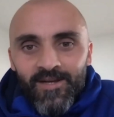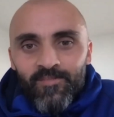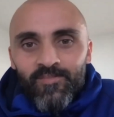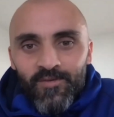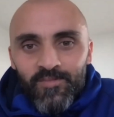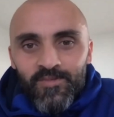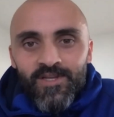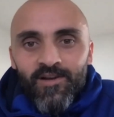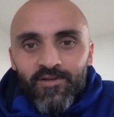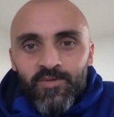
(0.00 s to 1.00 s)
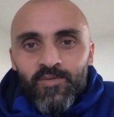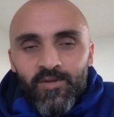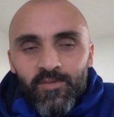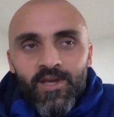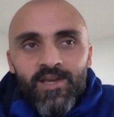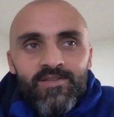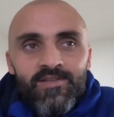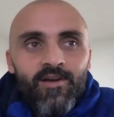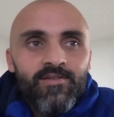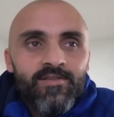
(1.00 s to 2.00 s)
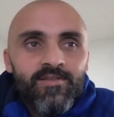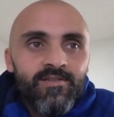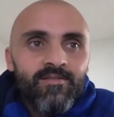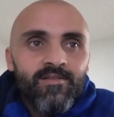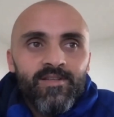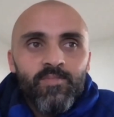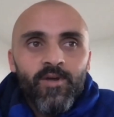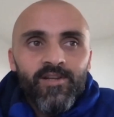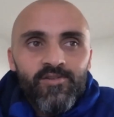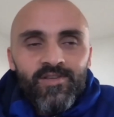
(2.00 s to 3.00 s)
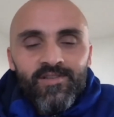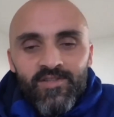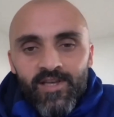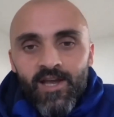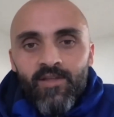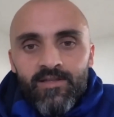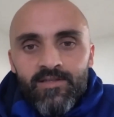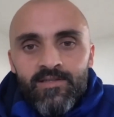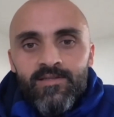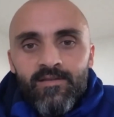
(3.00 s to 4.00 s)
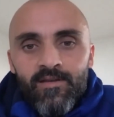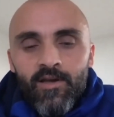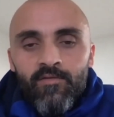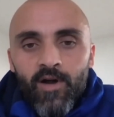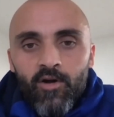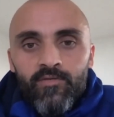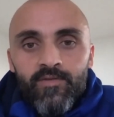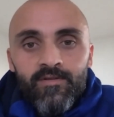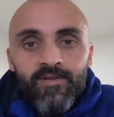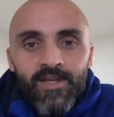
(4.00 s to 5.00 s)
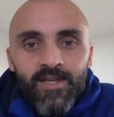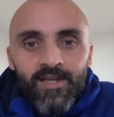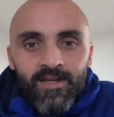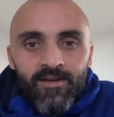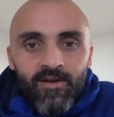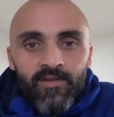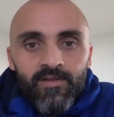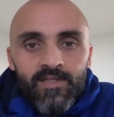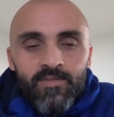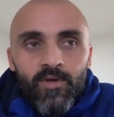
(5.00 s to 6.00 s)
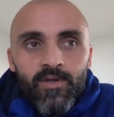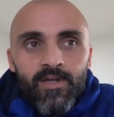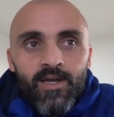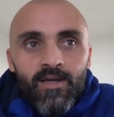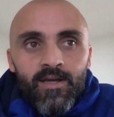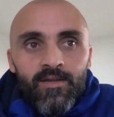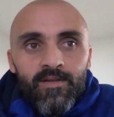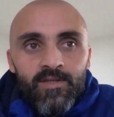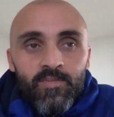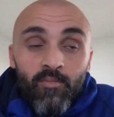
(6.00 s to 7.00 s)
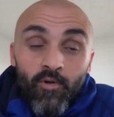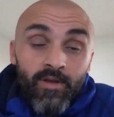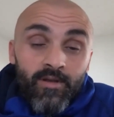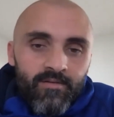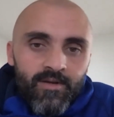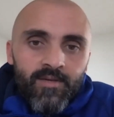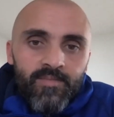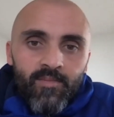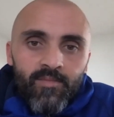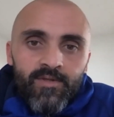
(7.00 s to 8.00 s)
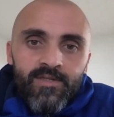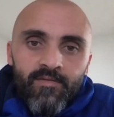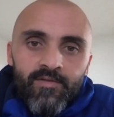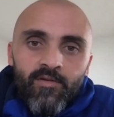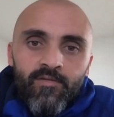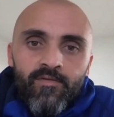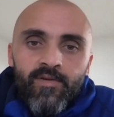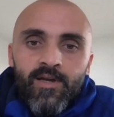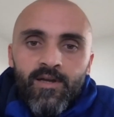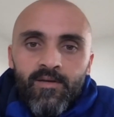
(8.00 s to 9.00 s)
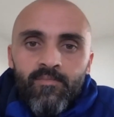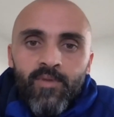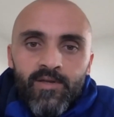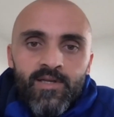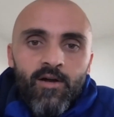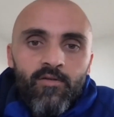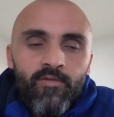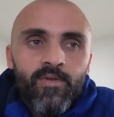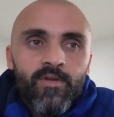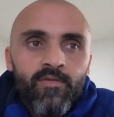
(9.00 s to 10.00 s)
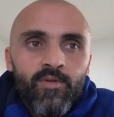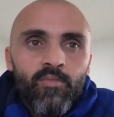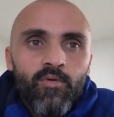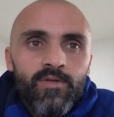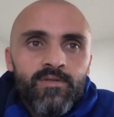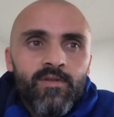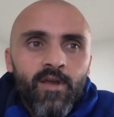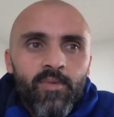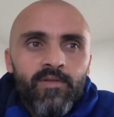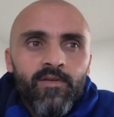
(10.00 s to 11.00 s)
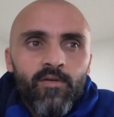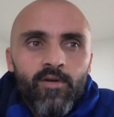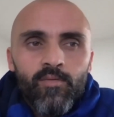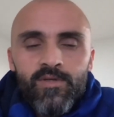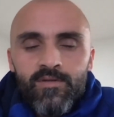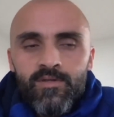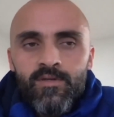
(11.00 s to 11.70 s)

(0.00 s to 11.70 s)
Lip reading: themselves between pairs. So it's been interesting to see how that's evolved, and I think that's been brilliant. Some of the stuff that I've been told from the boys that they've been doing, which is